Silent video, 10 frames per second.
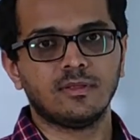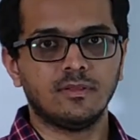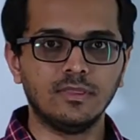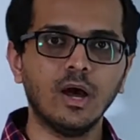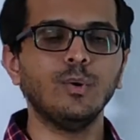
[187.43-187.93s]

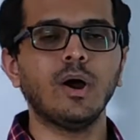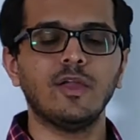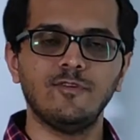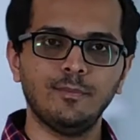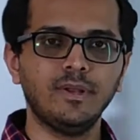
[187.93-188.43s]
Now I
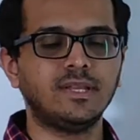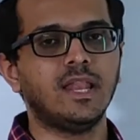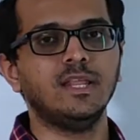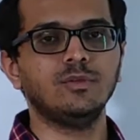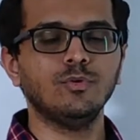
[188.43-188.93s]
will be
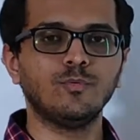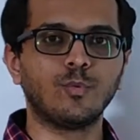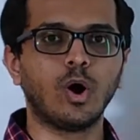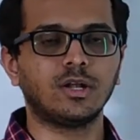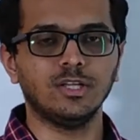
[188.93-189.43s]
telling you
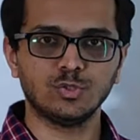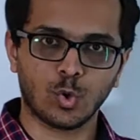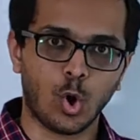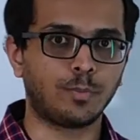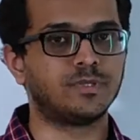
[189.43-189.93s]
what is
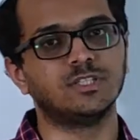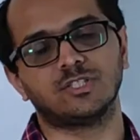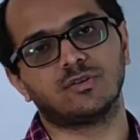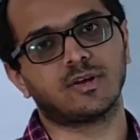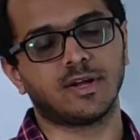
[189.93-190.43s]

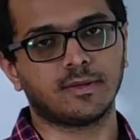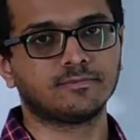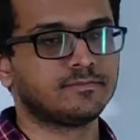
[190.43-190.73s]
options trading.